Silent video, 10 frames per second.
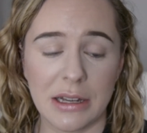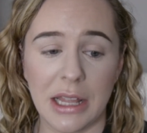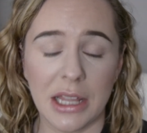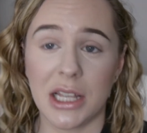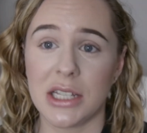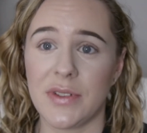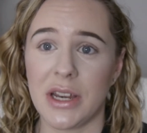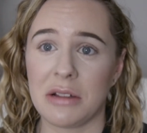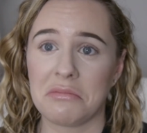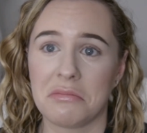like the last
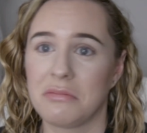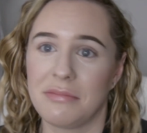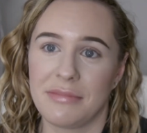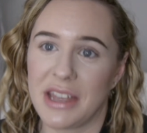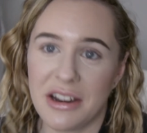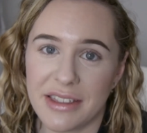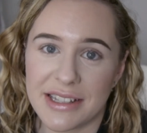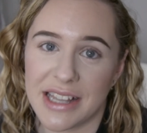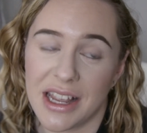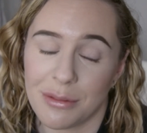video, they're not the
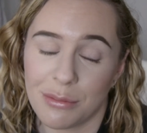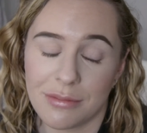same.